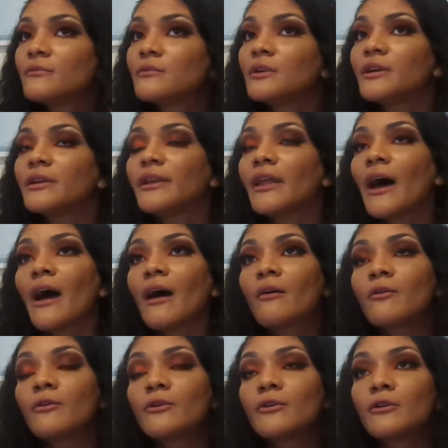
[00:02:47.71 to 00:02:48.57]
an
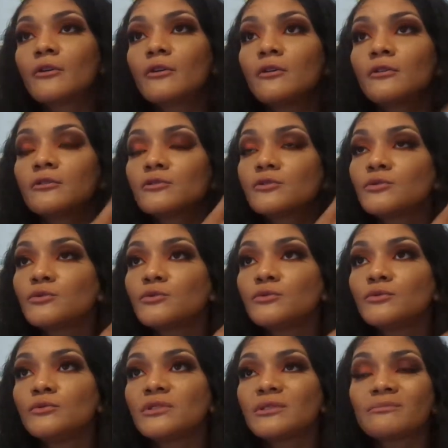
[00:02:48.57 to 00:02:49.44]
hour or
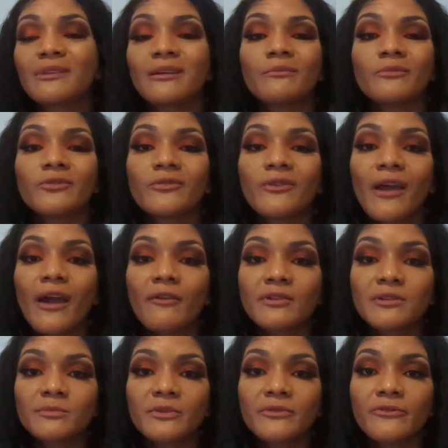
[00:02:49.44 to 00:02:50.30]
two, sometimes three
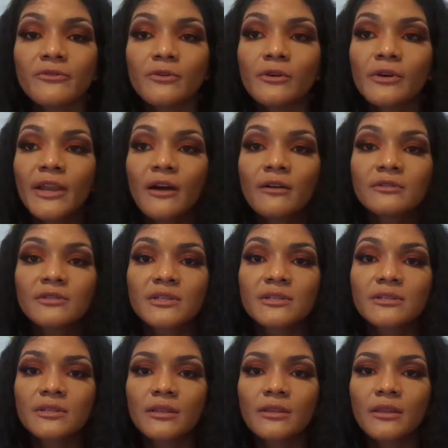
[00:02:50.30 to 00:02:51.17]
hours before, and I would
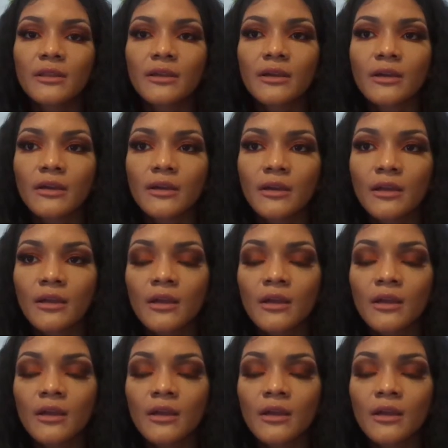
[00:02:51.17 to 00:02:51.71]
just sit there.